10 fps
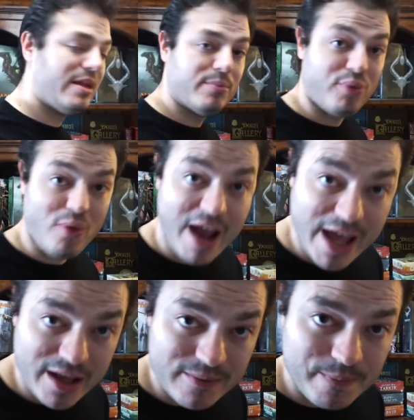And then
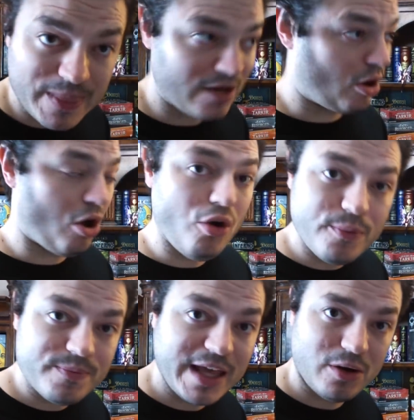pray and
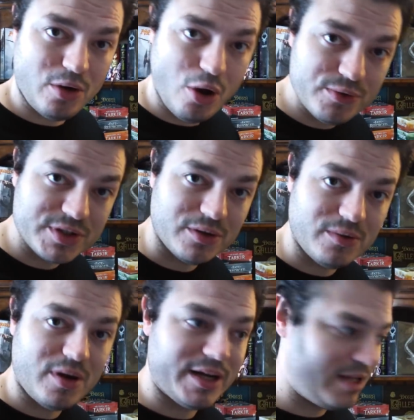hope they don't hose
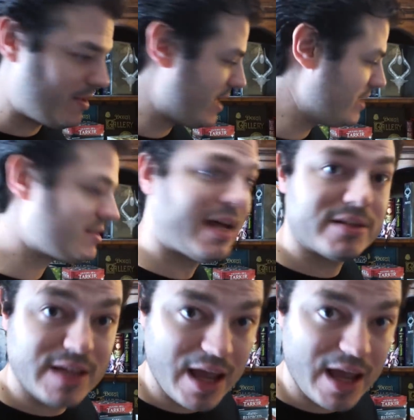you on eBay and it's not a